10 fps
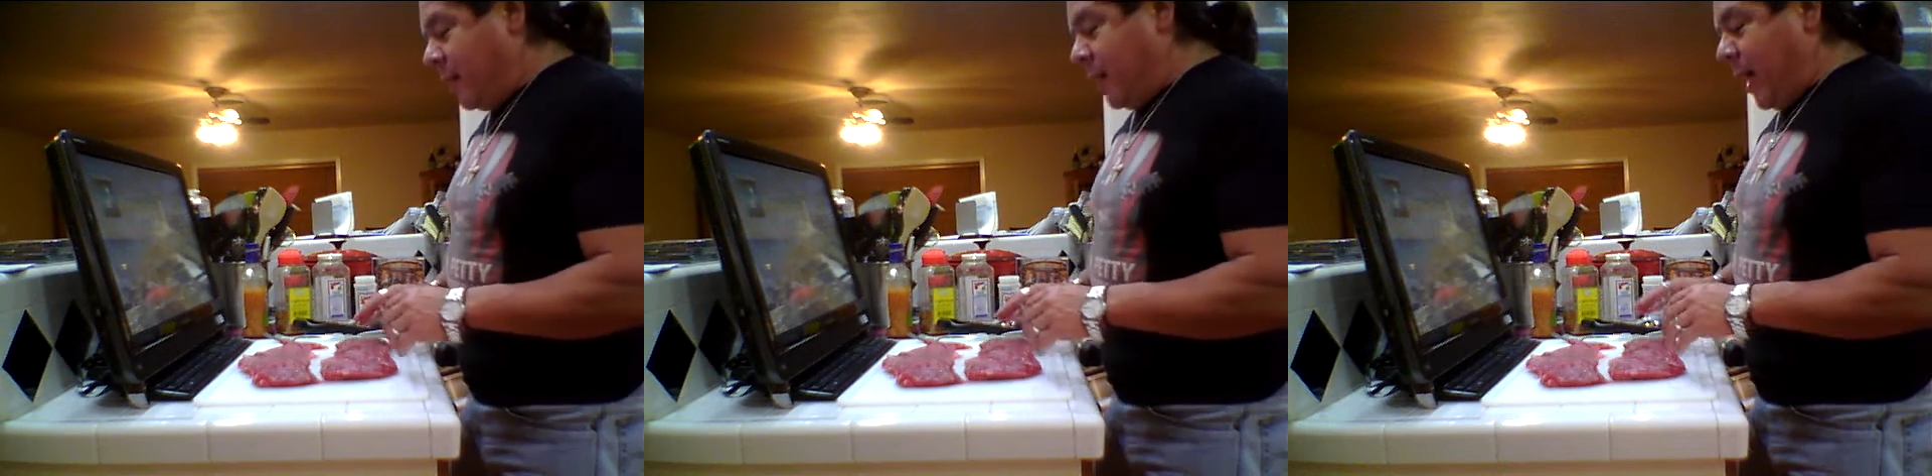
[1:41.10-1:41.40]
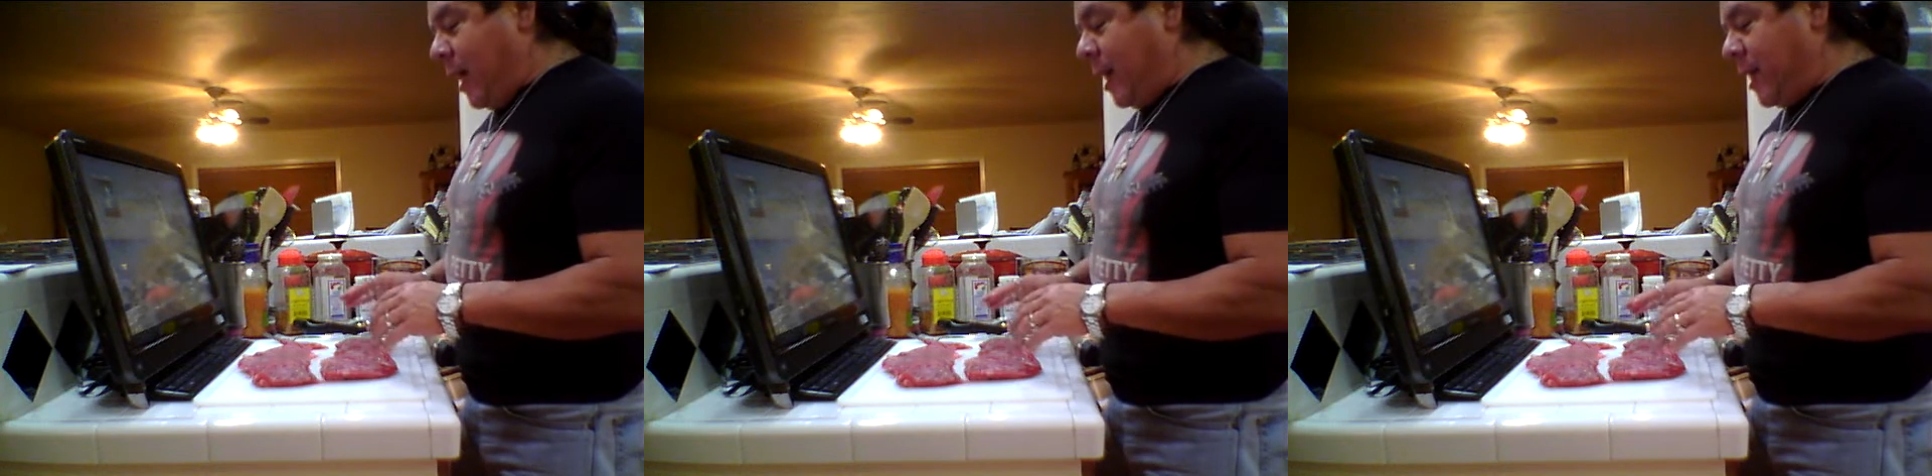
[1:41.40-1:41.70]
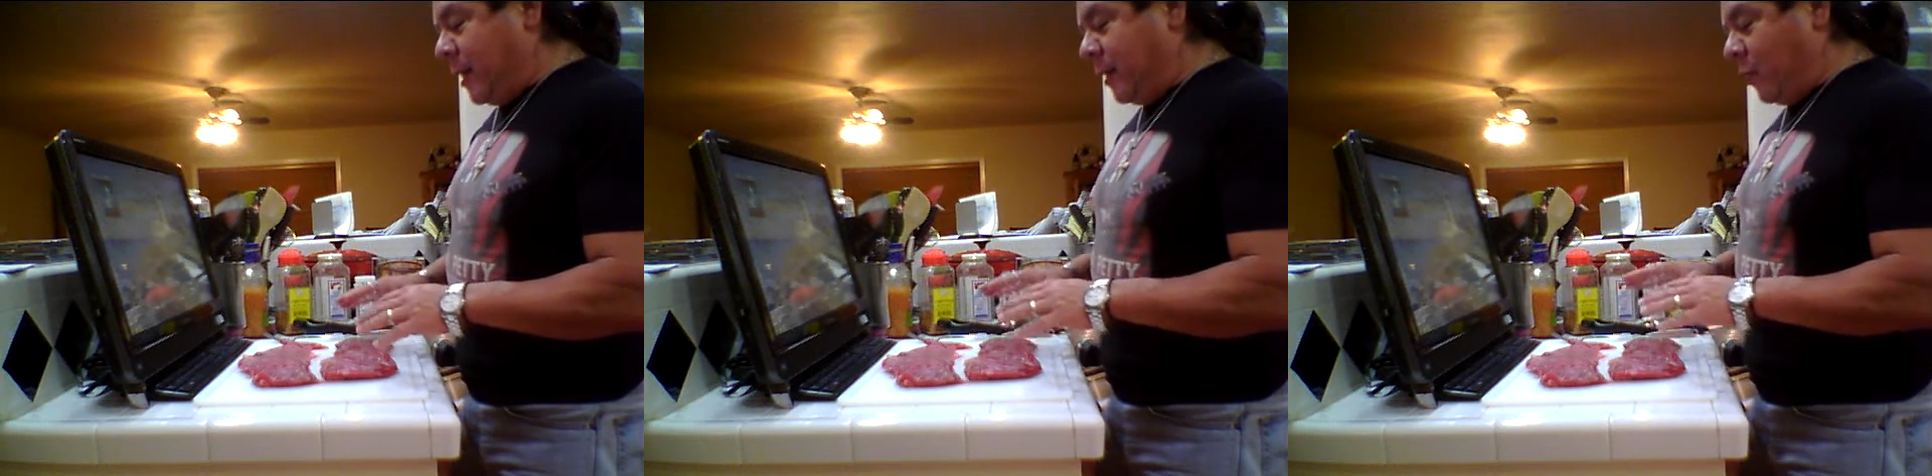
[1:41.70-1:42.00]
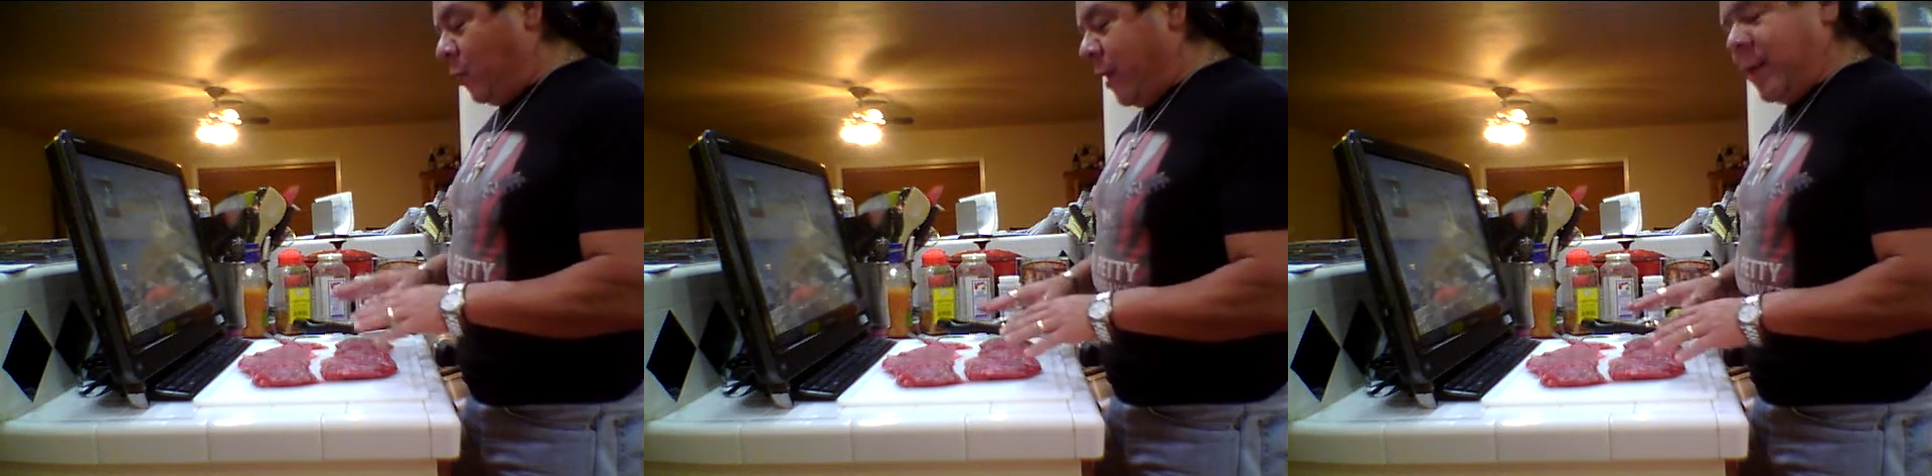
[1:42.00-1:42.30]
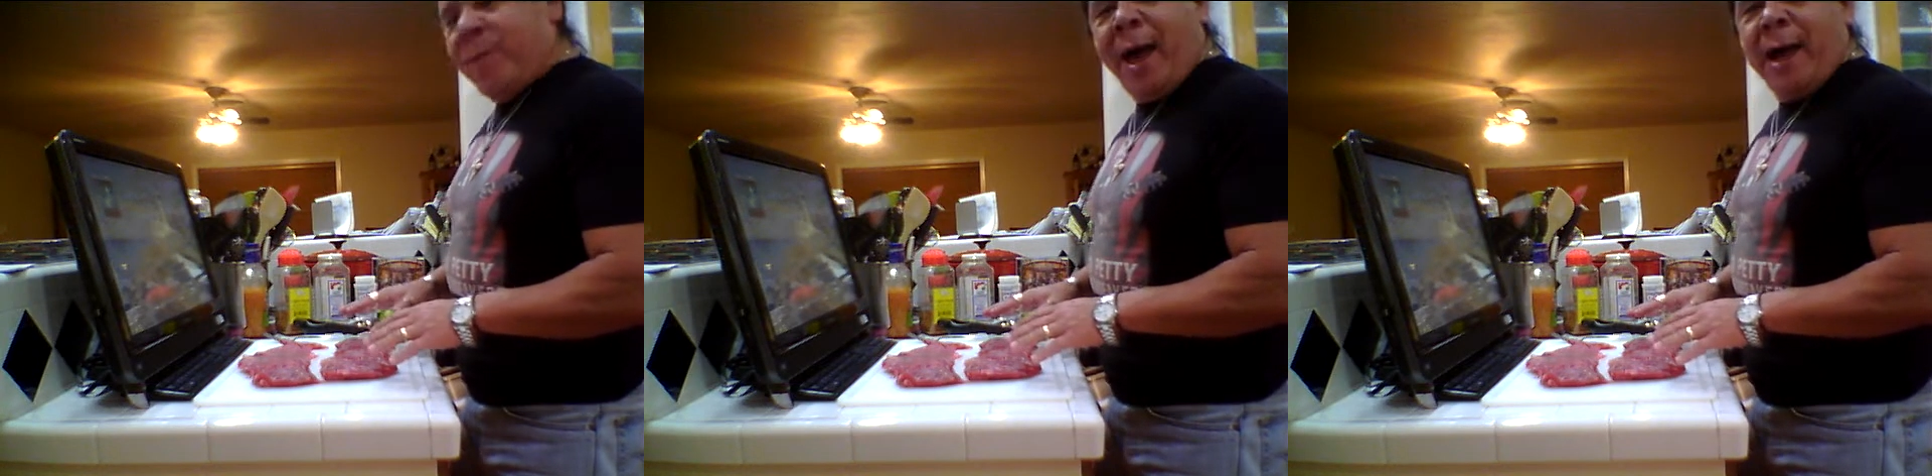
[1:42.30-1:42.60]
And the way they
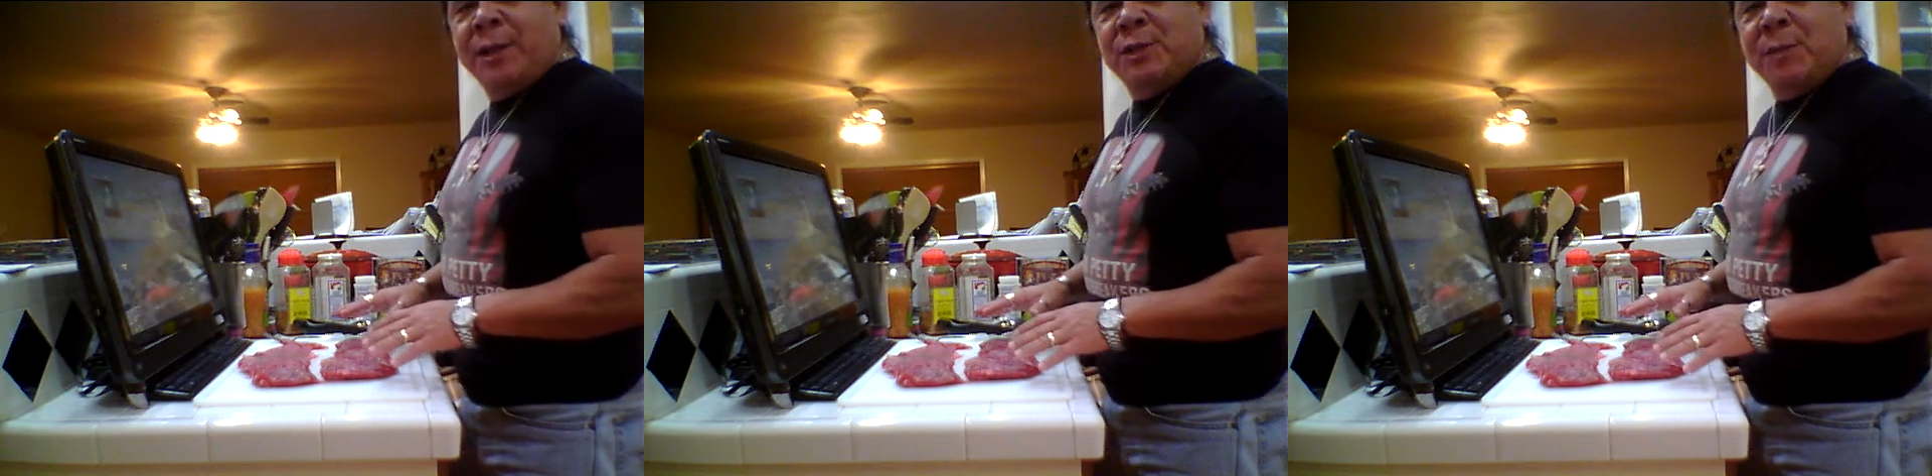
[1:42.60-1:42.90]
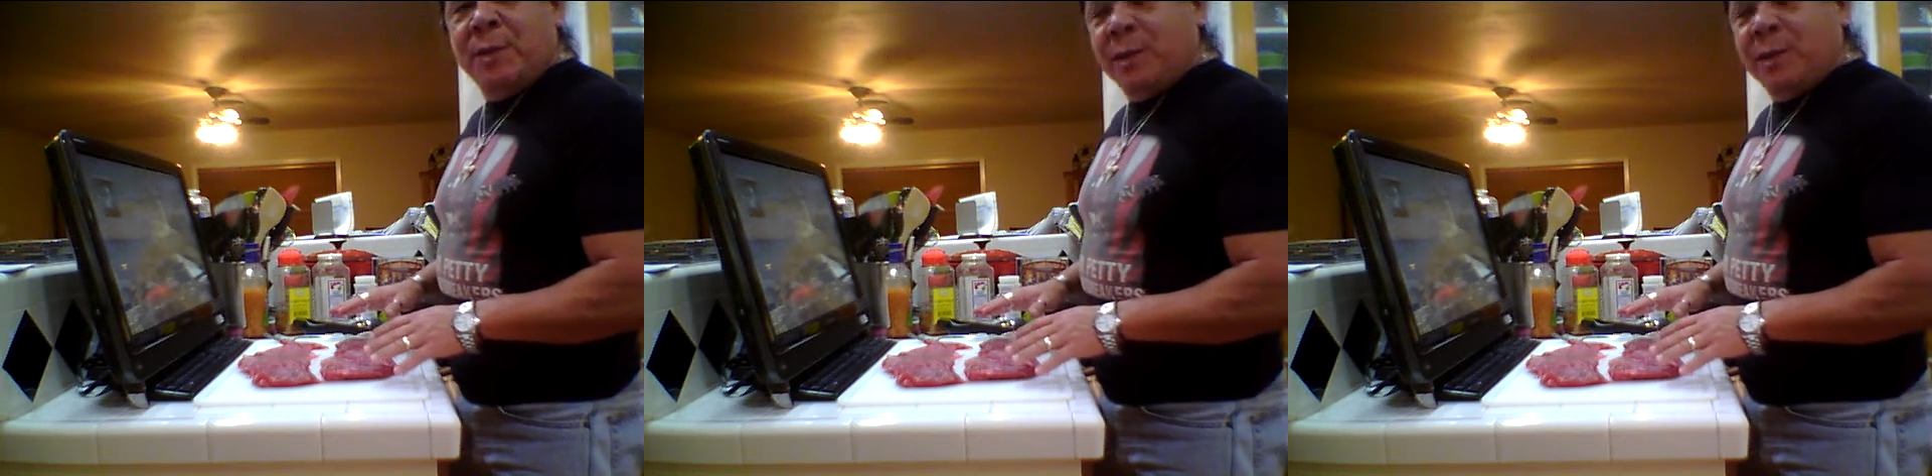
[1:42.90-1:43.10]
package them in